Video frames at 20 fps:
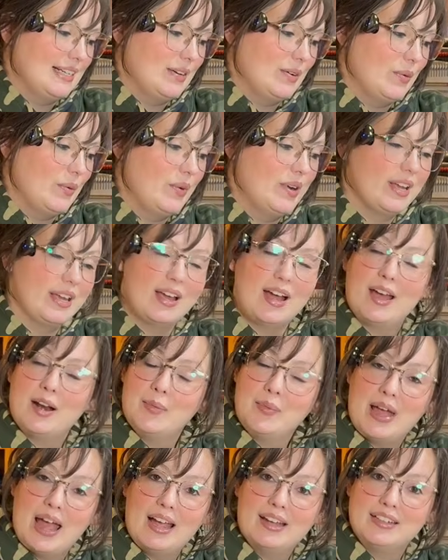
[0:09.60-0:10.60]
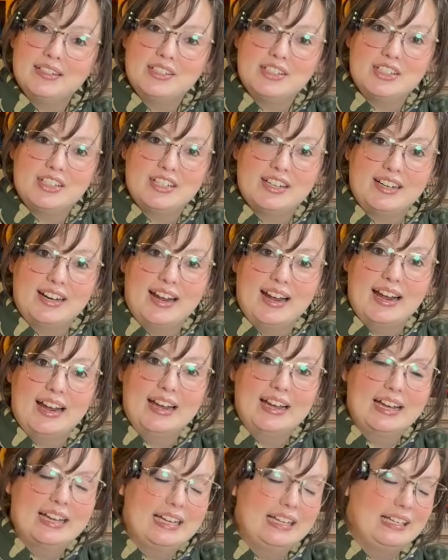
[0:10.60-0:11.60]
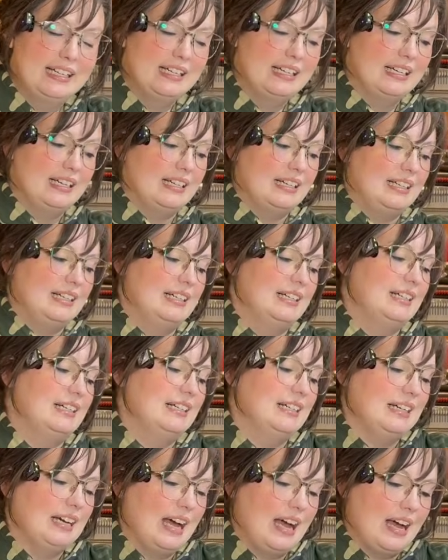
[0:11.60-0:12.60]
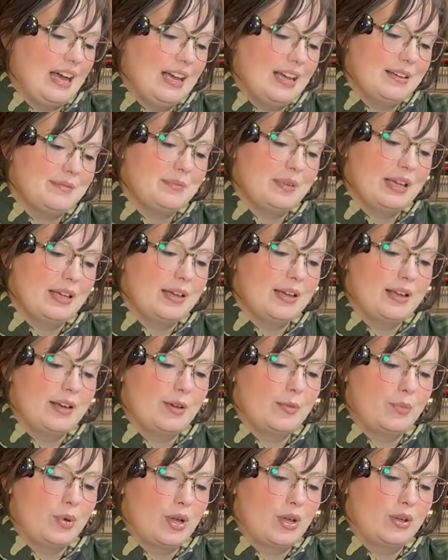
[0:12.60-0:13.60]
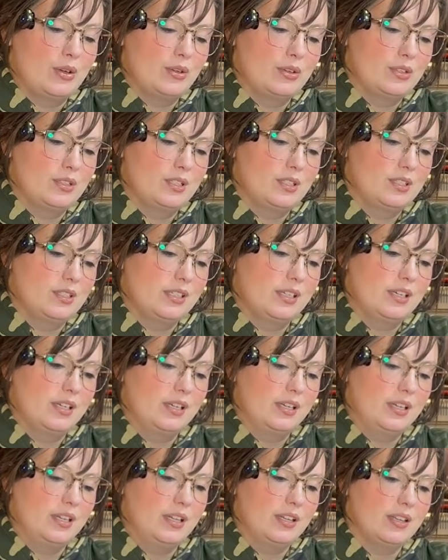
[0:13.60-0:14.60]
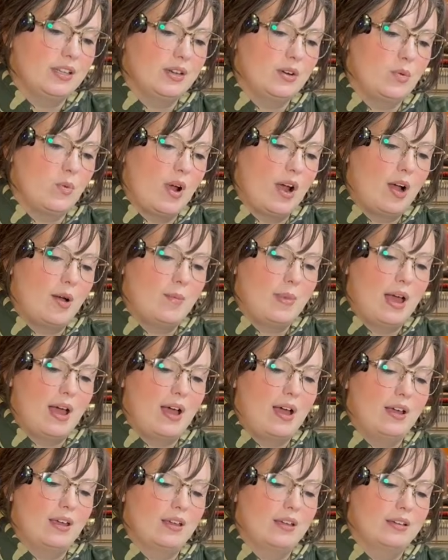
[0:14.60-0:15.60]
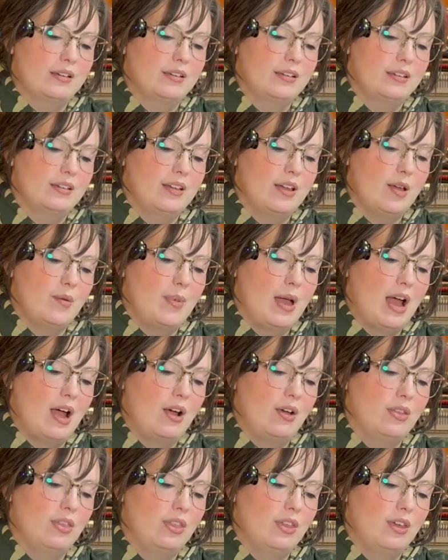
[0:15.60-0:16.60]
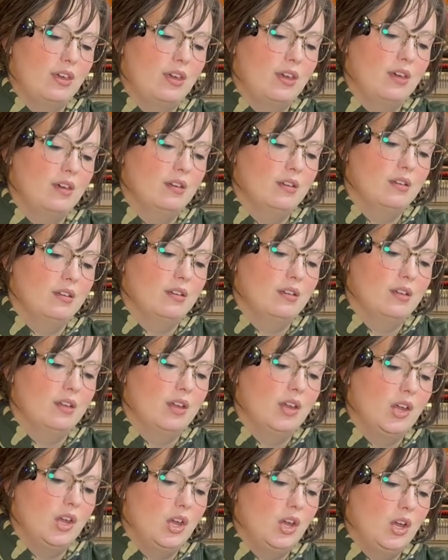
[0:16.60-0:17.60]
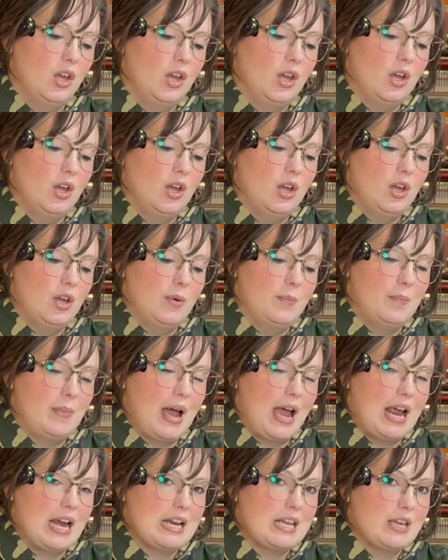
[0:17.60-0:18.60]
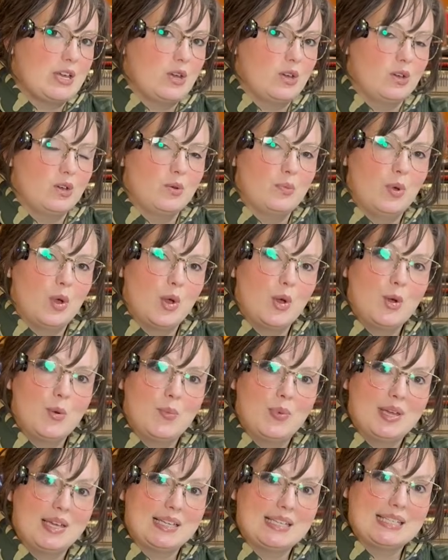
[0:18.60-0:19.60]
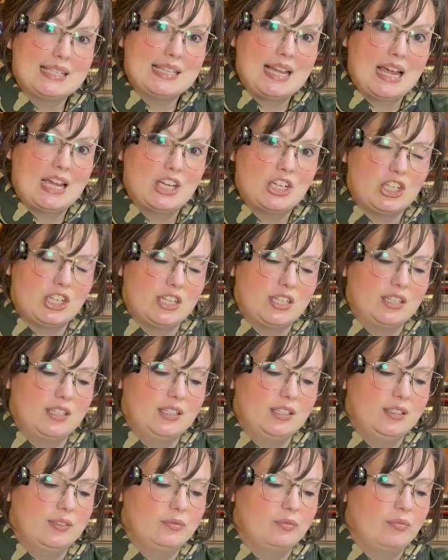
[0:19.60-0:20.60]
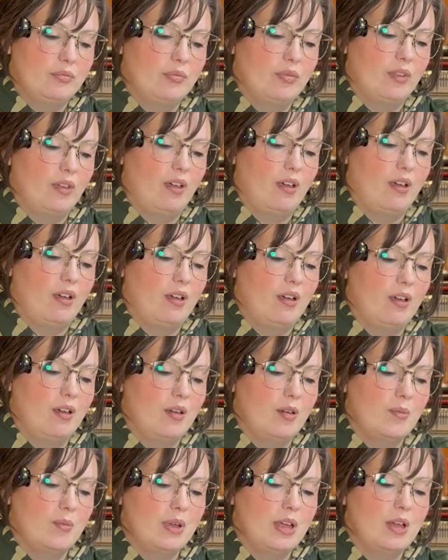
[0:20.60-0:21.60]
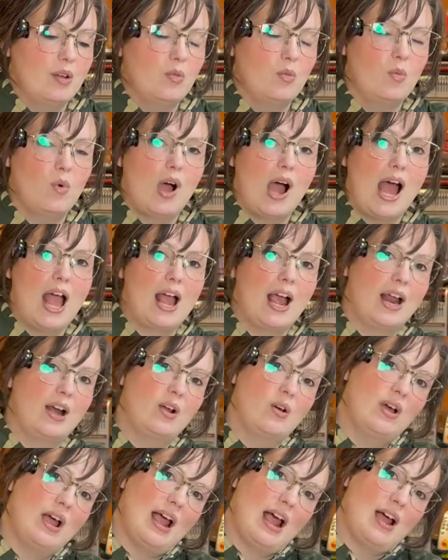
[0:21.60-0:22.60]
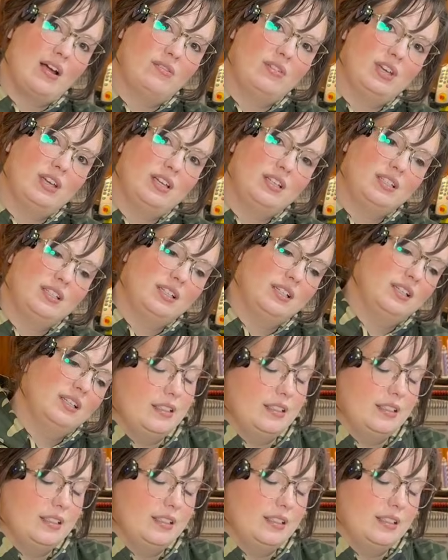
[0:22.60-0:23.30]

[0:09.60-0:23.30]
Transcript: We got a package today. I had made a post a little while back about the Mighty Hoop hooping station and why I don't have it.